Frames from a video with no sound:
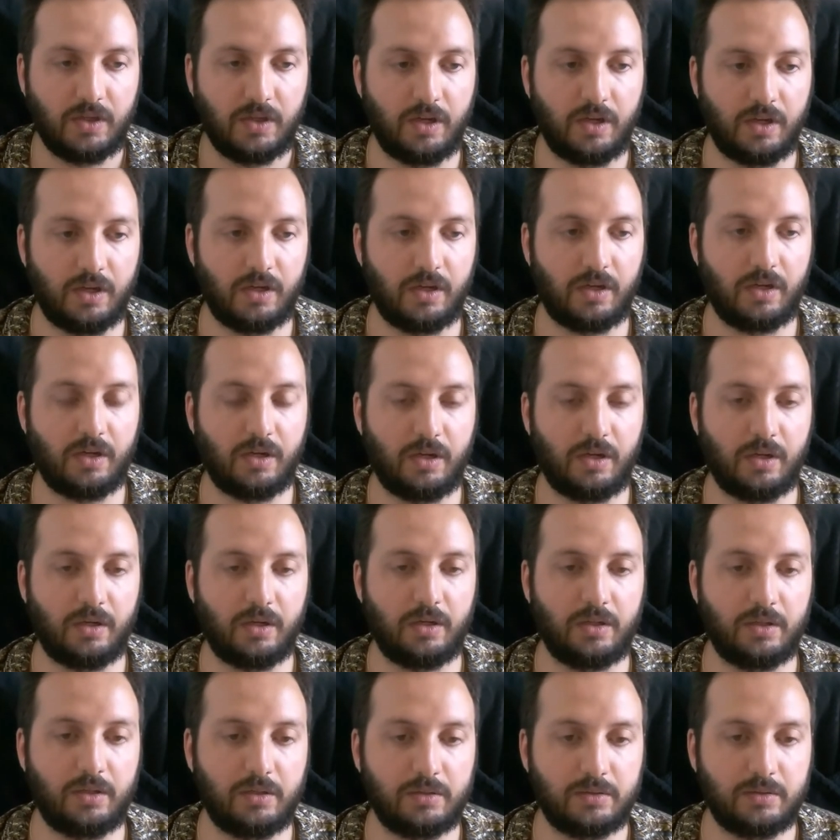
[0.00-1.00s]

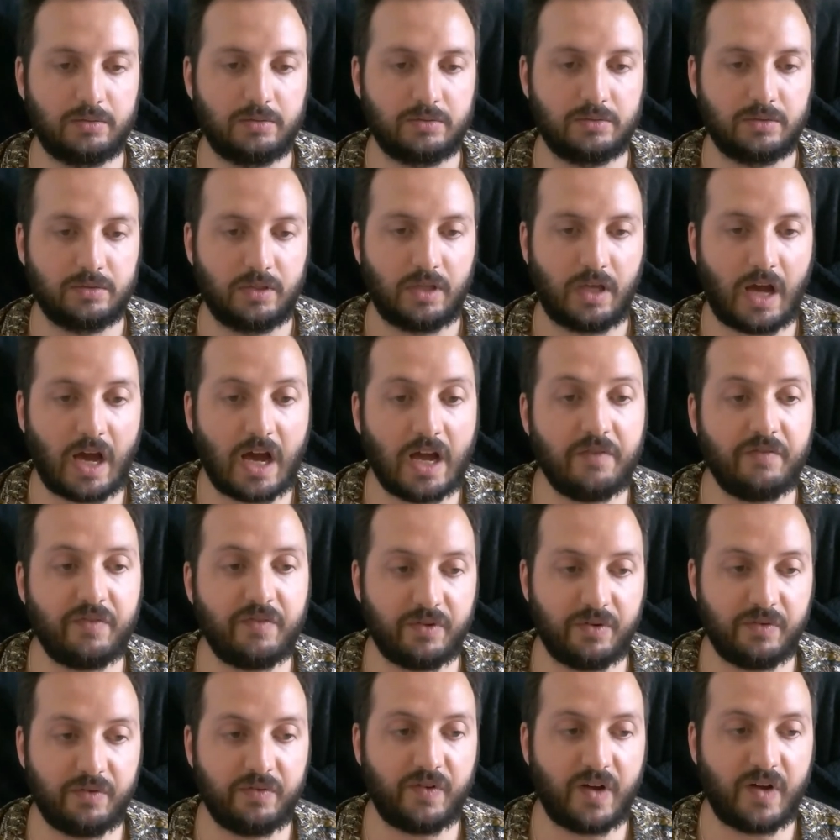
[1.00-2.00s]
Uh, I
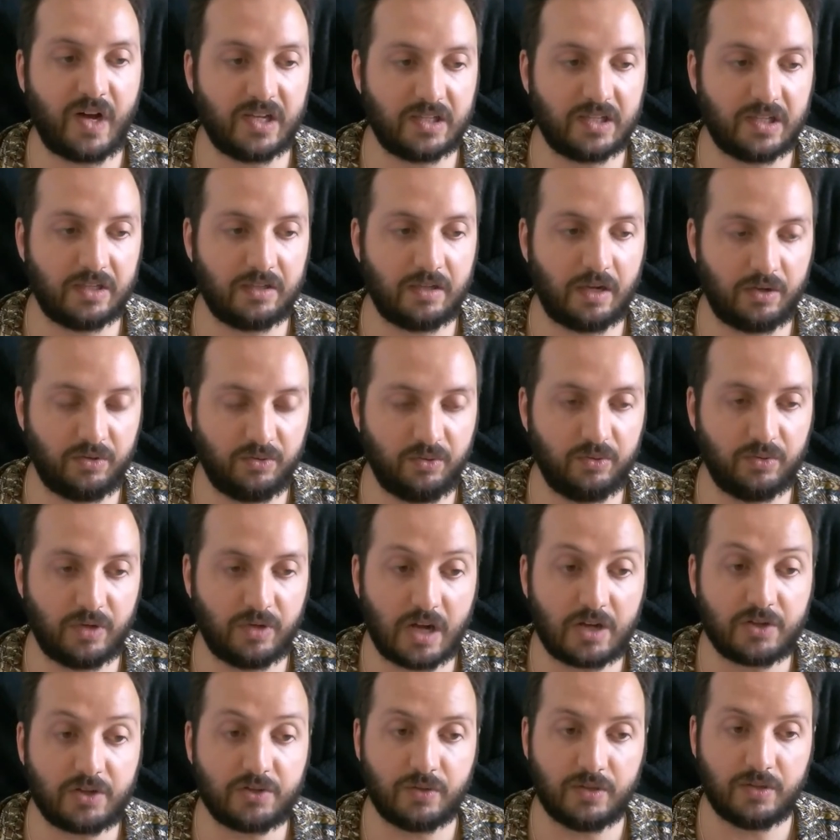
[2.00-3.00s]
verified that Arun
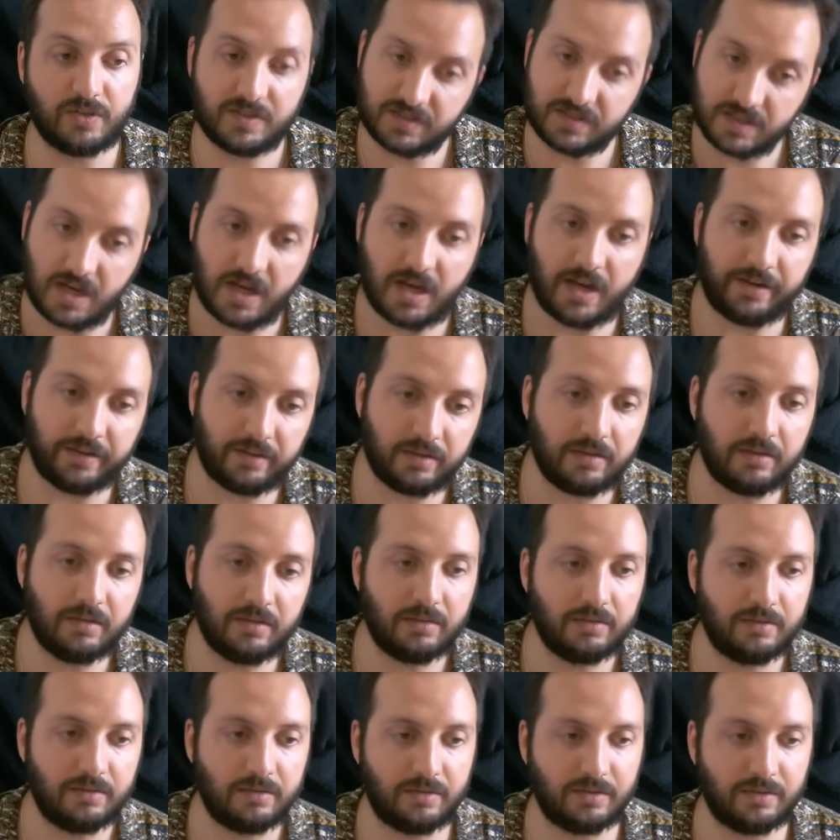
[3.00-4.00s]
actually signed,
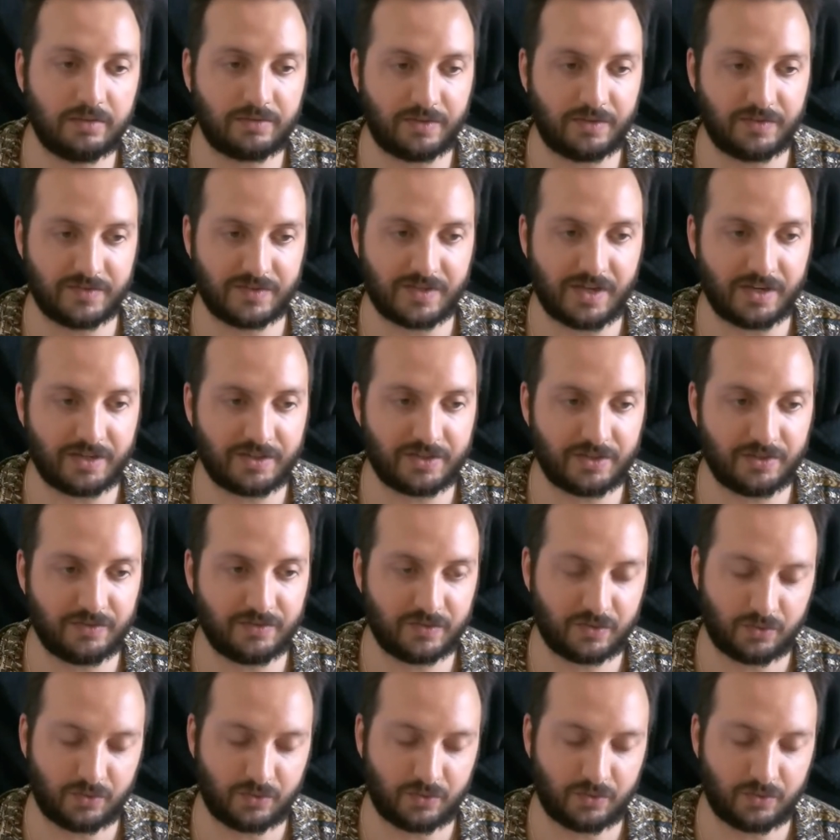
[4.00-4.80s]
the transaction.